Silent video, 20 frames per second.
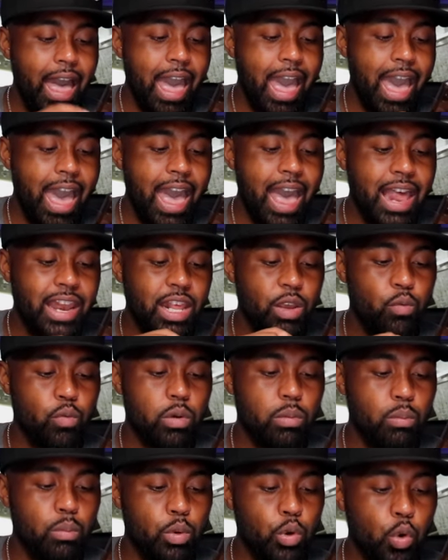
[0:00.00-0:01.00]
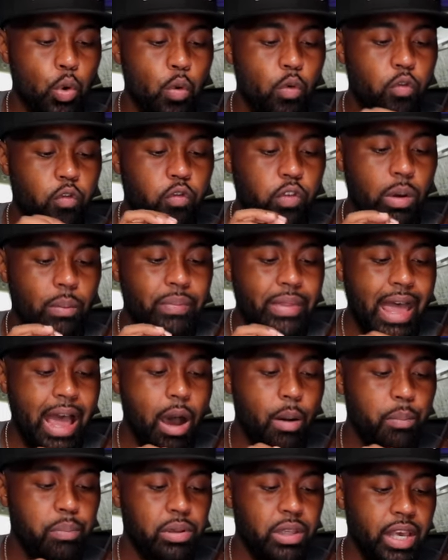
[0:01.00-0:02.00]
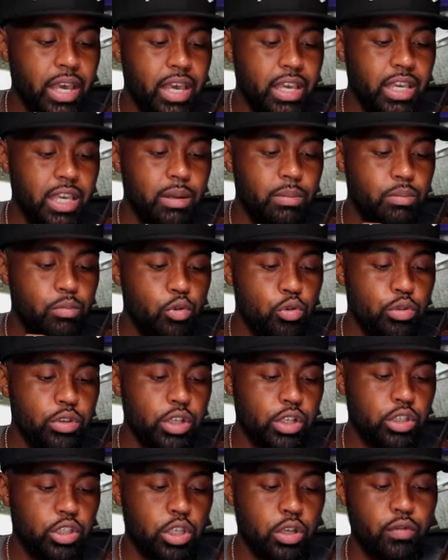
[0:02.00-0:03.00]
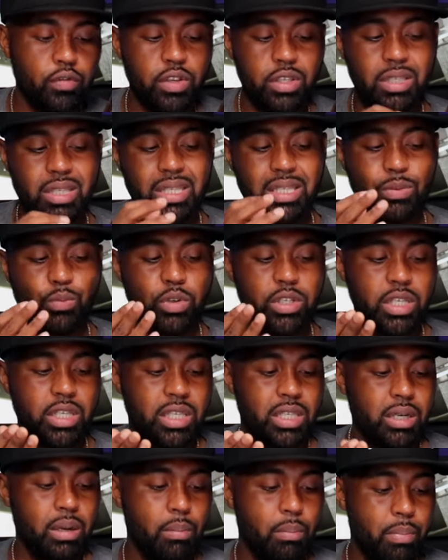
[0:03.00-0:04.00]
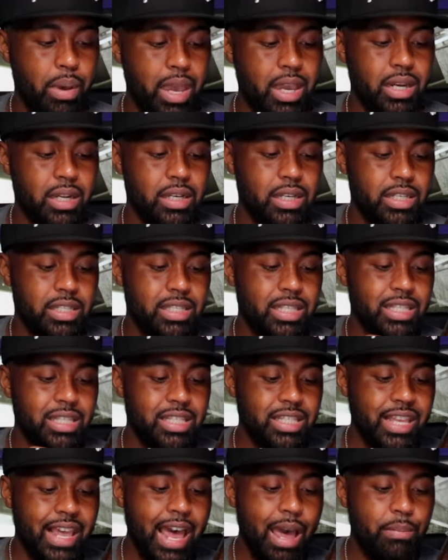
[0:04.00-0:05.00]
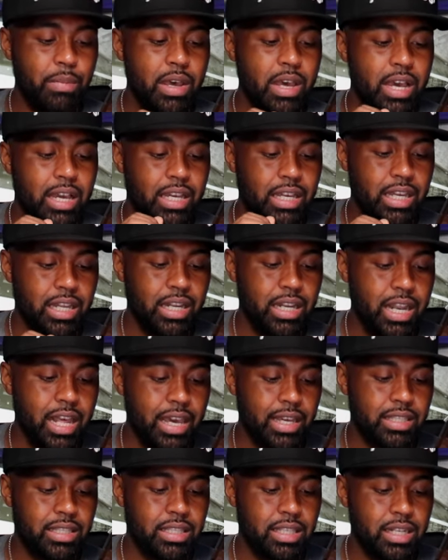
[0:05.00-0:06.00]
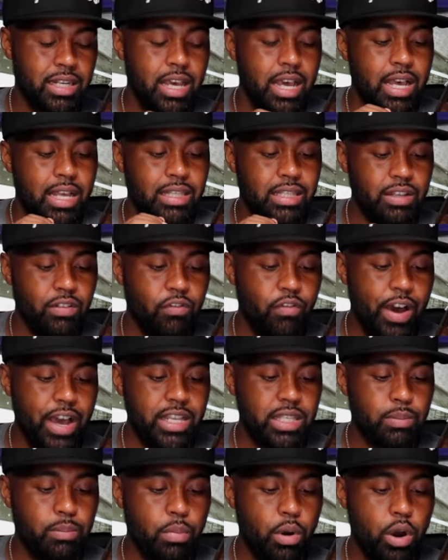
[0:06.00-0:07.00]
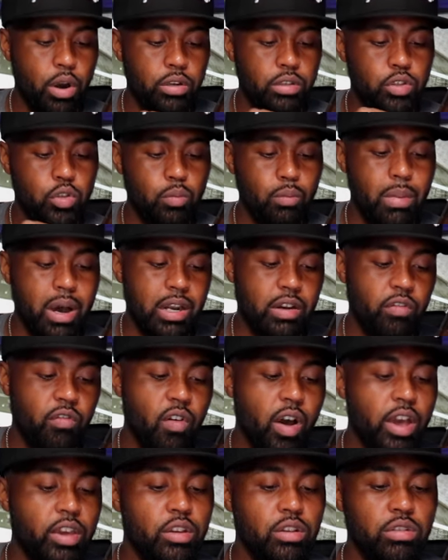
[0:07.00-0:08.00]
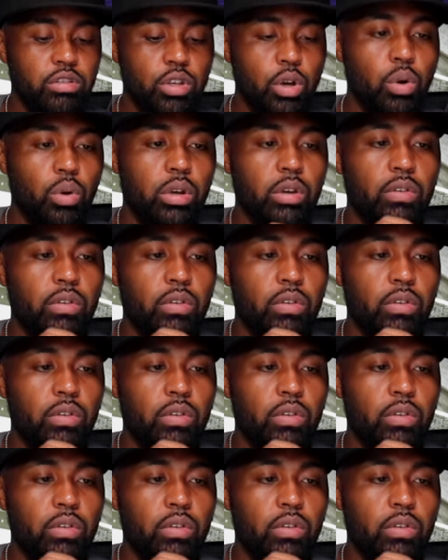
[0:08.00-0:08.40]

add and remove from now playing in music services, which is in a beta. And it says tap connected device bar to modify your zone